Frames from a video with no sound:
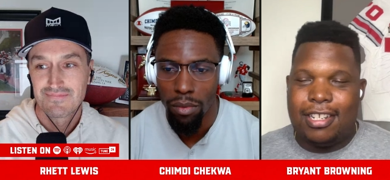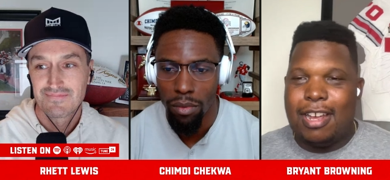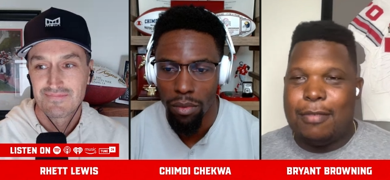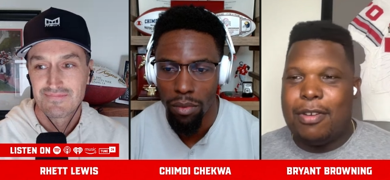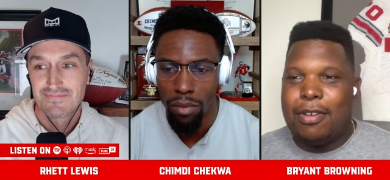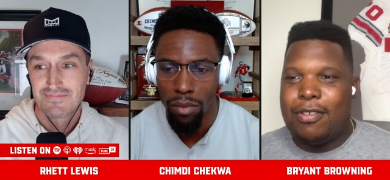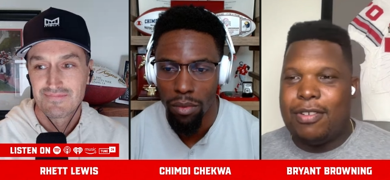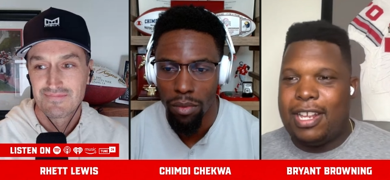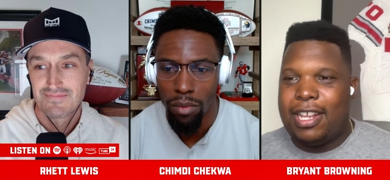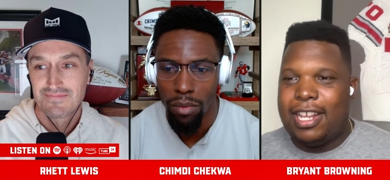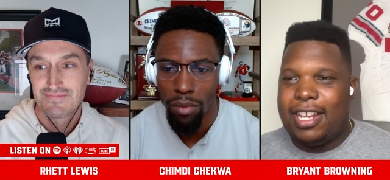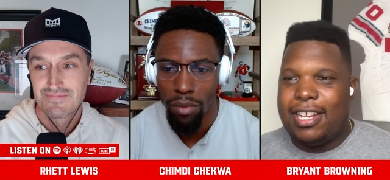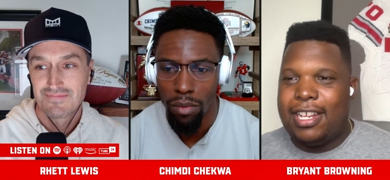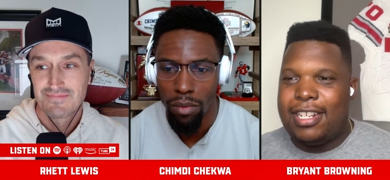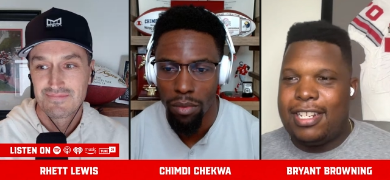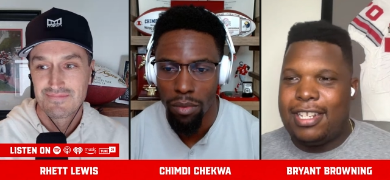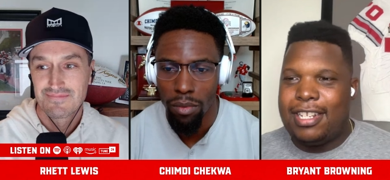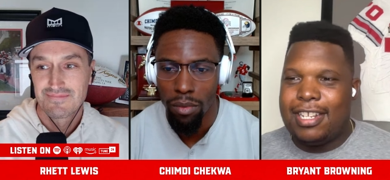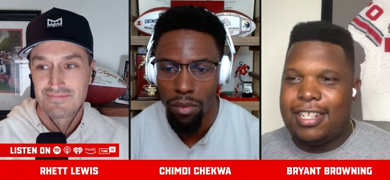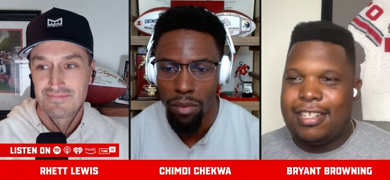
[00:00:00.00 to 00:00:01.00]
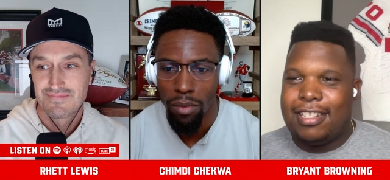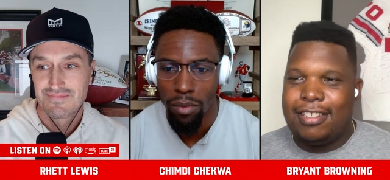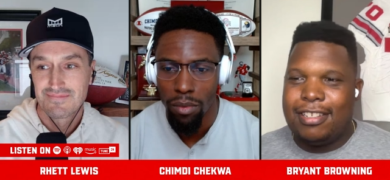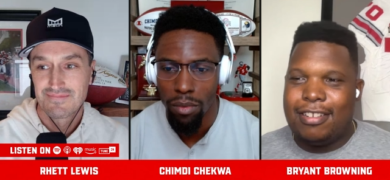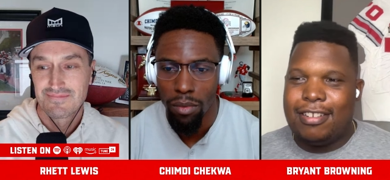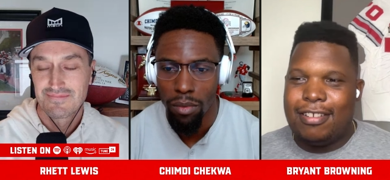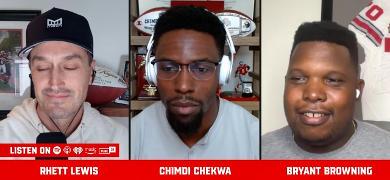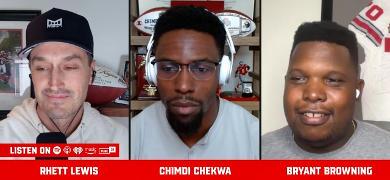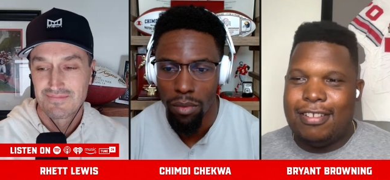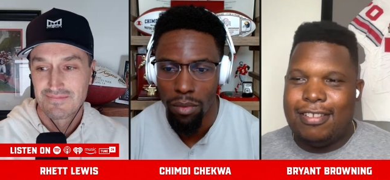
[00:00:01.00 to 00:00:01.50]
Speaker 1: come on in because you
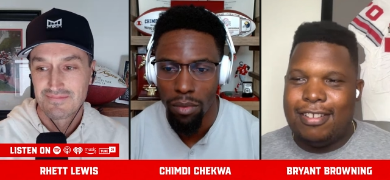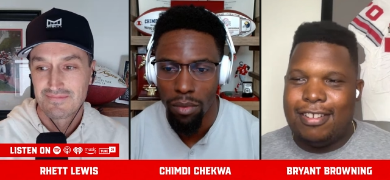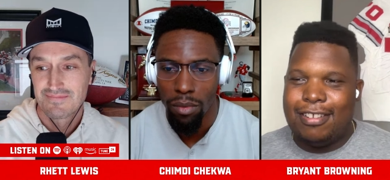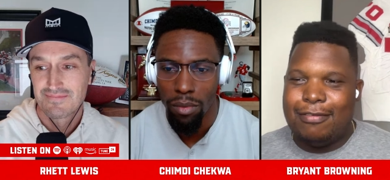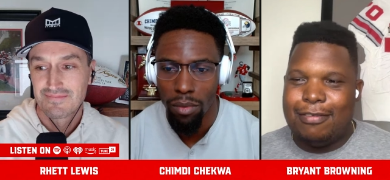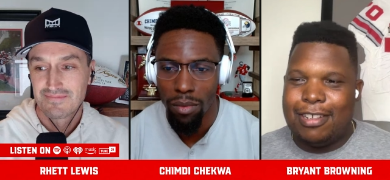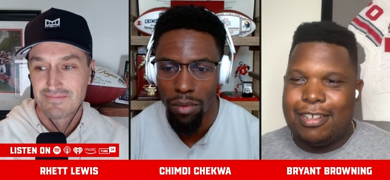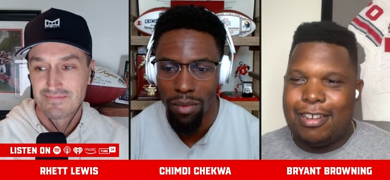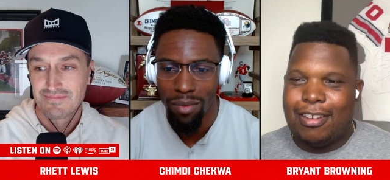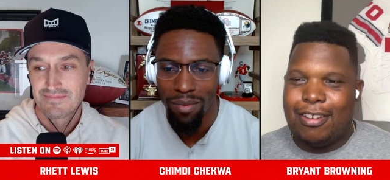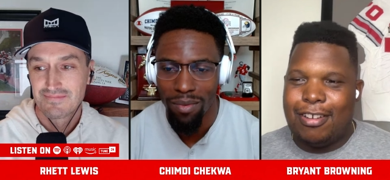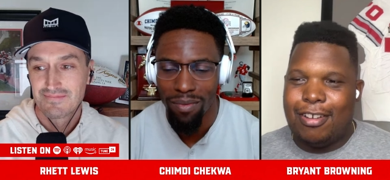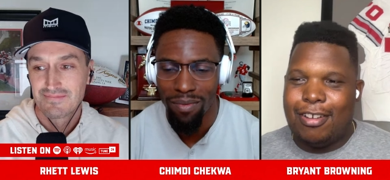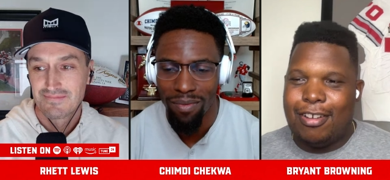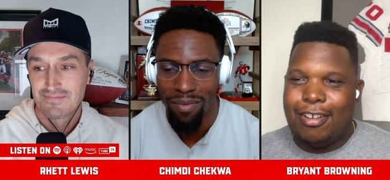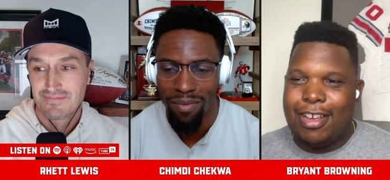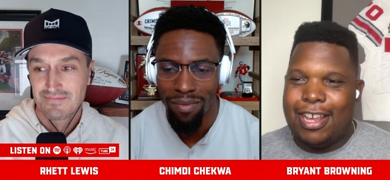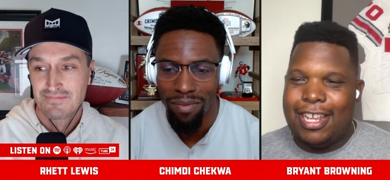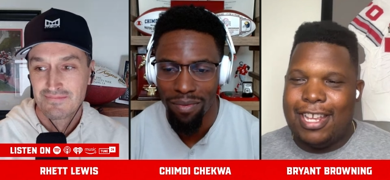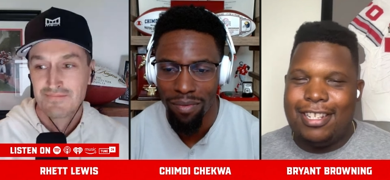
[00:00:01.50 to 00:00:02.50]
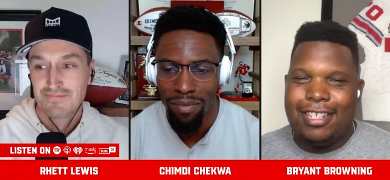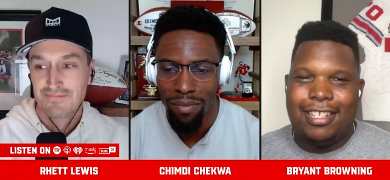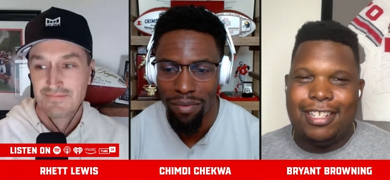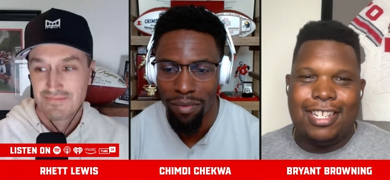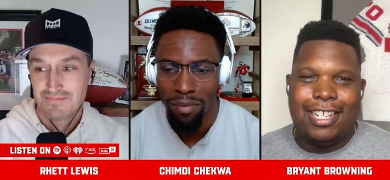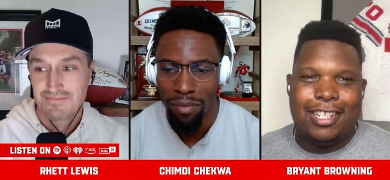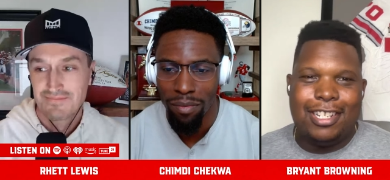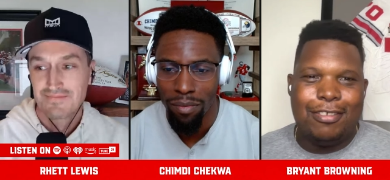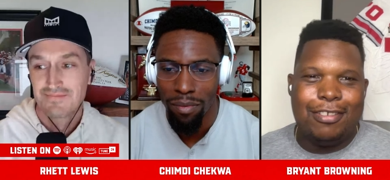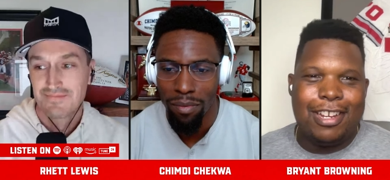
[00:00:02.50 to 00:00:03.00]
know he was a, what all
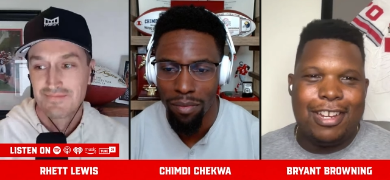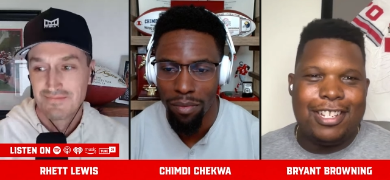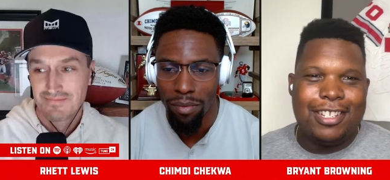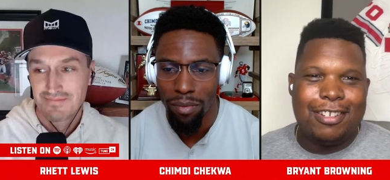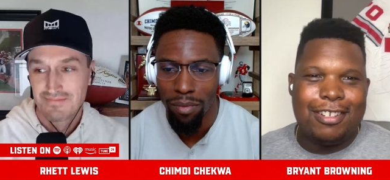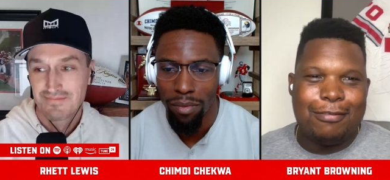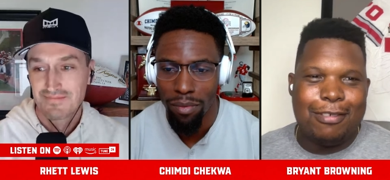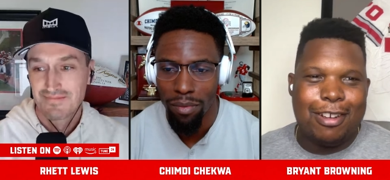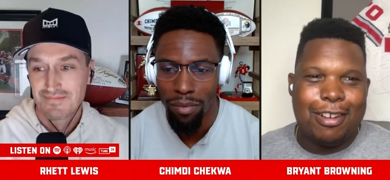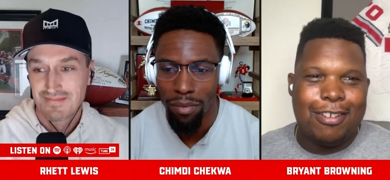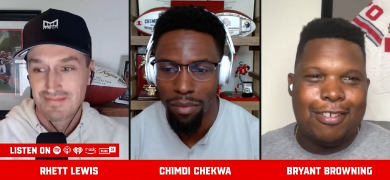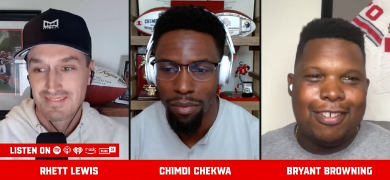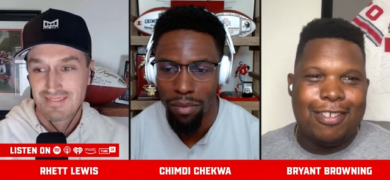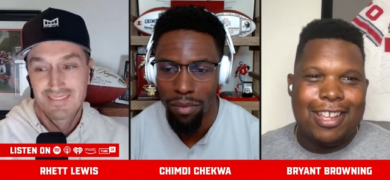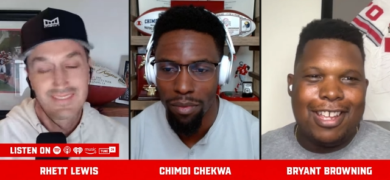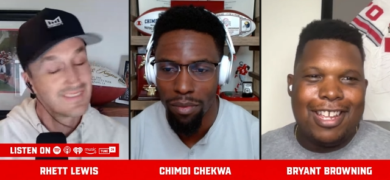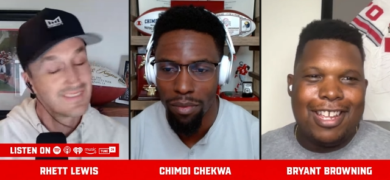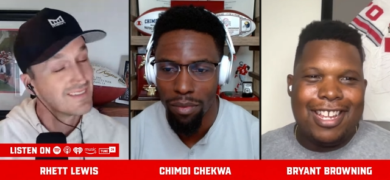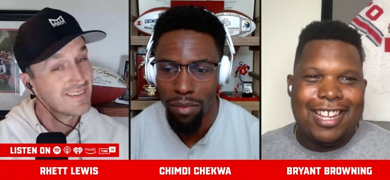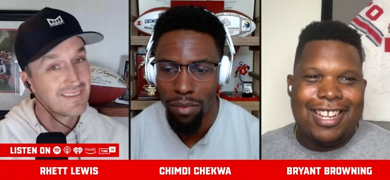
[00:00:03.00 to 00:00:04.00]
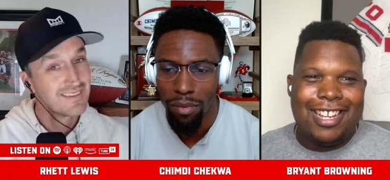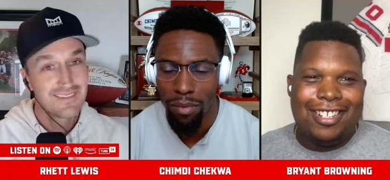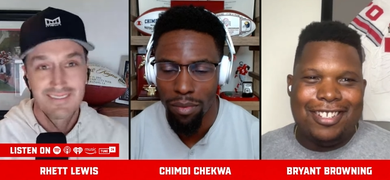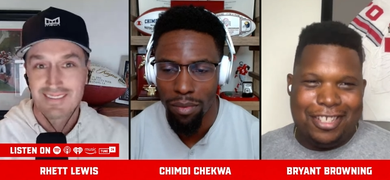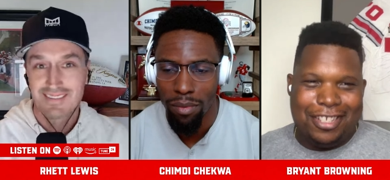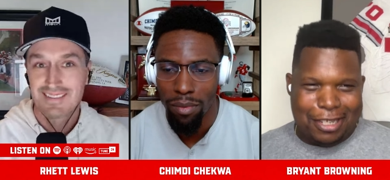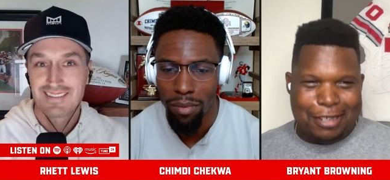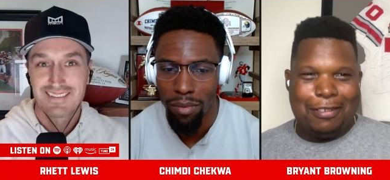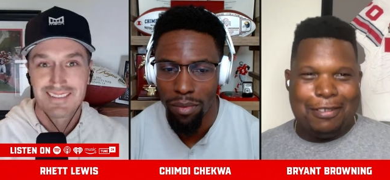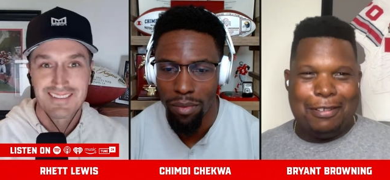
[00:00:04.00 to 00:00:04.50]
SEC two years in a row
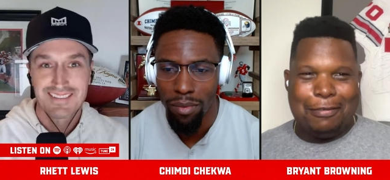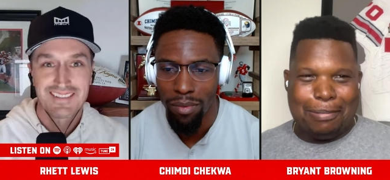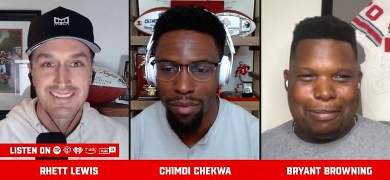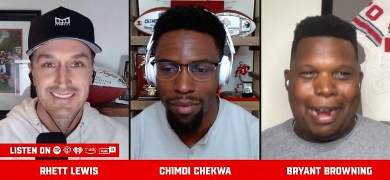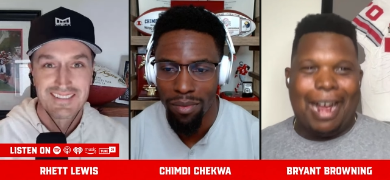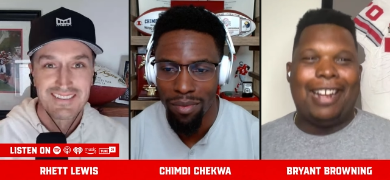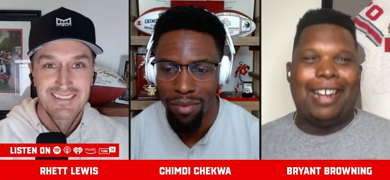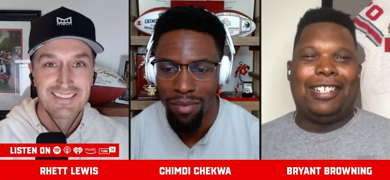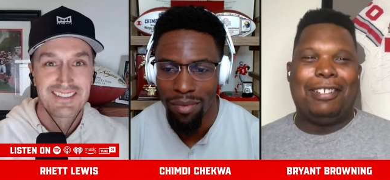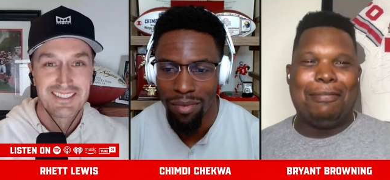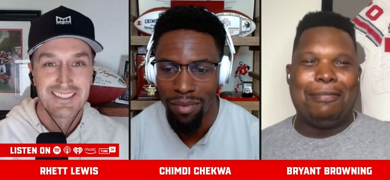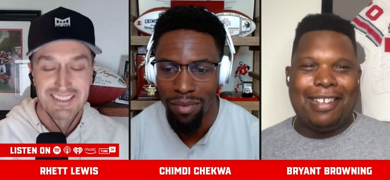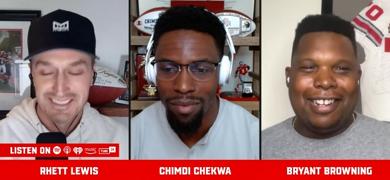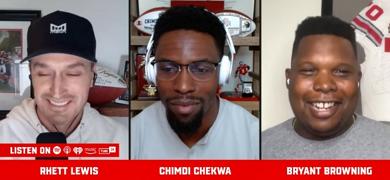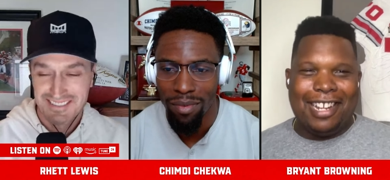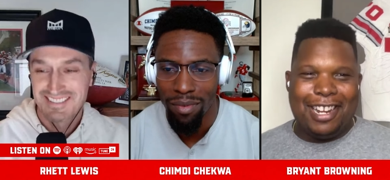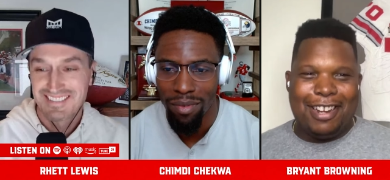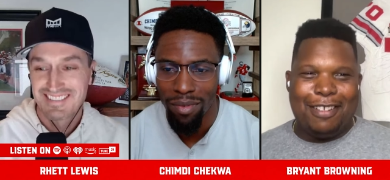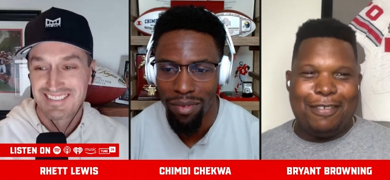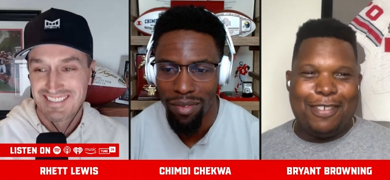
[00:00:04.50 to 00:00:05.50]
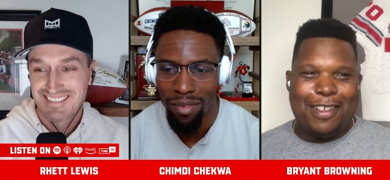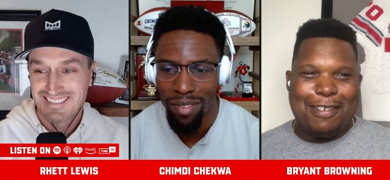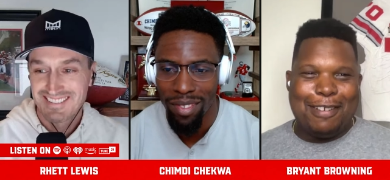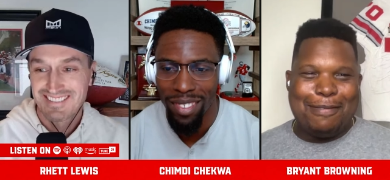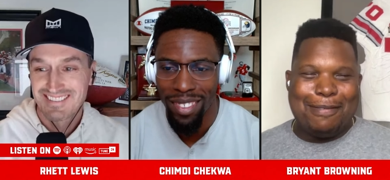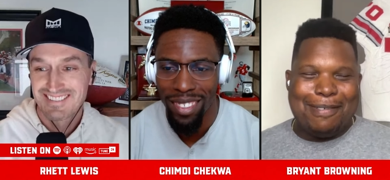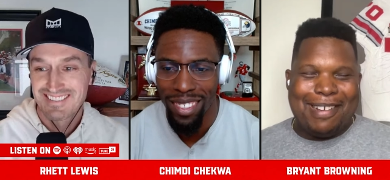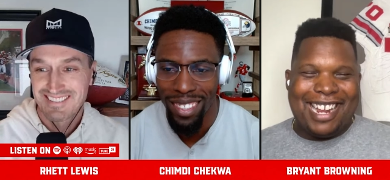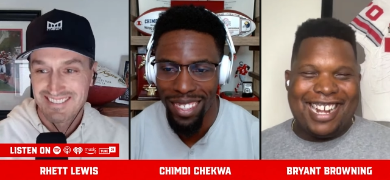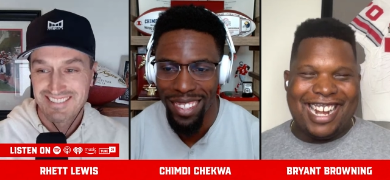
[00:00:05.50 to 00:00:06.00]
should he probably should be in the
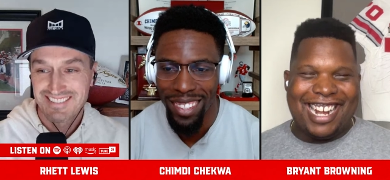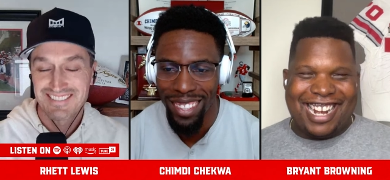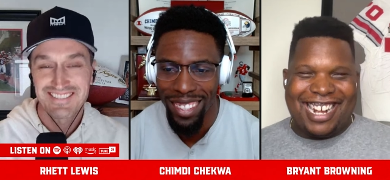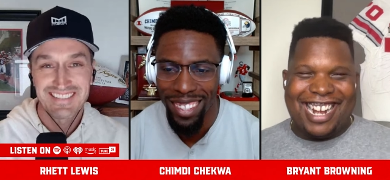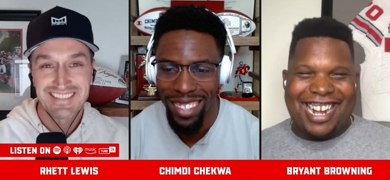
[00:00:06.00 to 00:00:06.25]
NFL.